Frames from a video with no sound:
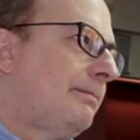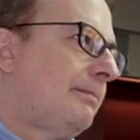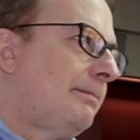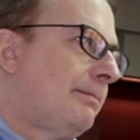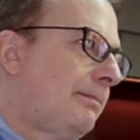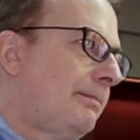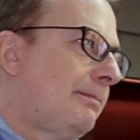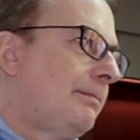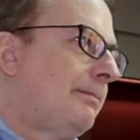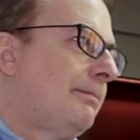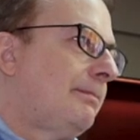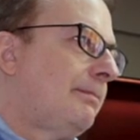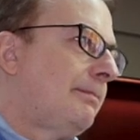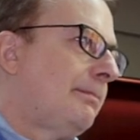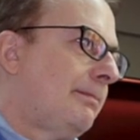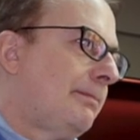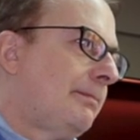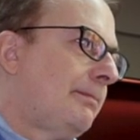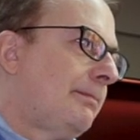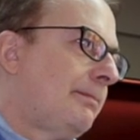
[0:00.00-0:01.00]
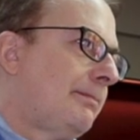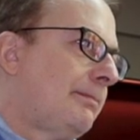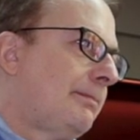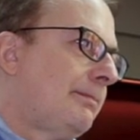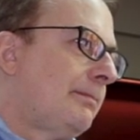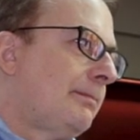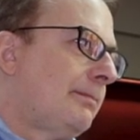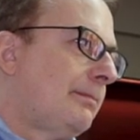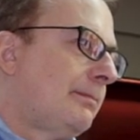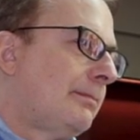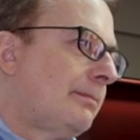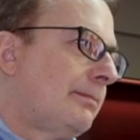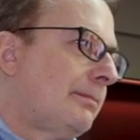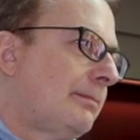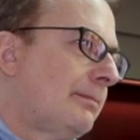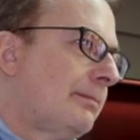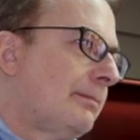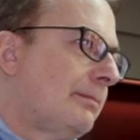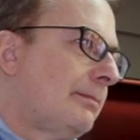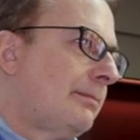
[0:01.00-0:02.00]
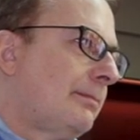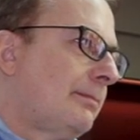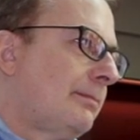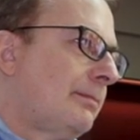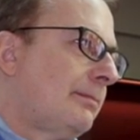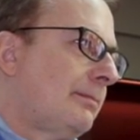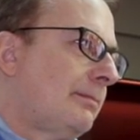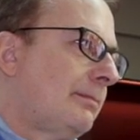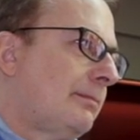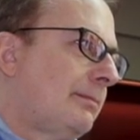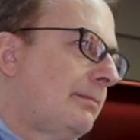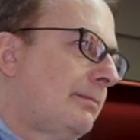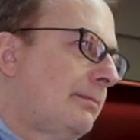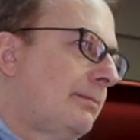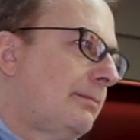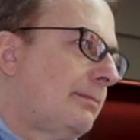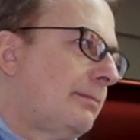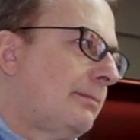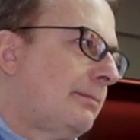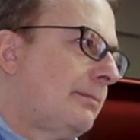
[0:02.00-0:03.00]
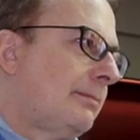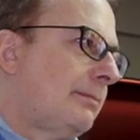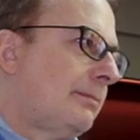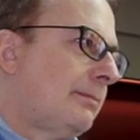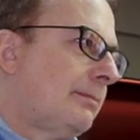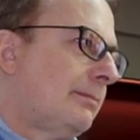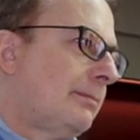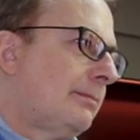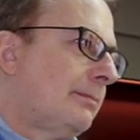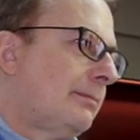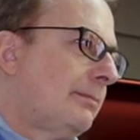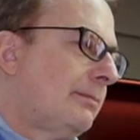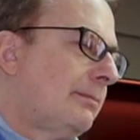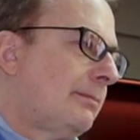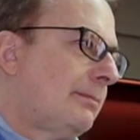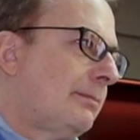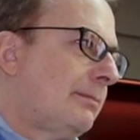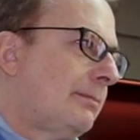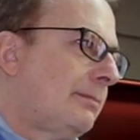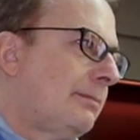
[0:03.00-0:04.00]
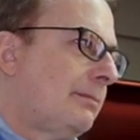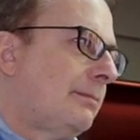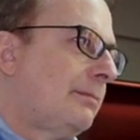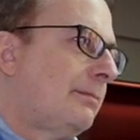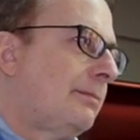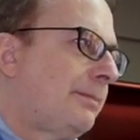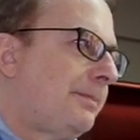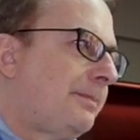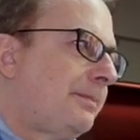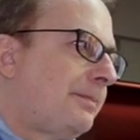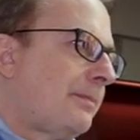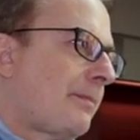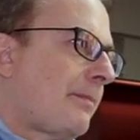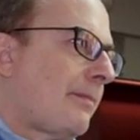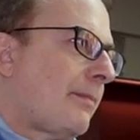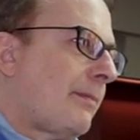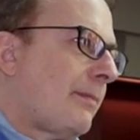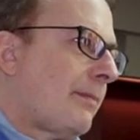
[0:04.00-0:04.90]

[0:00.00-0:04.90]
[no speech]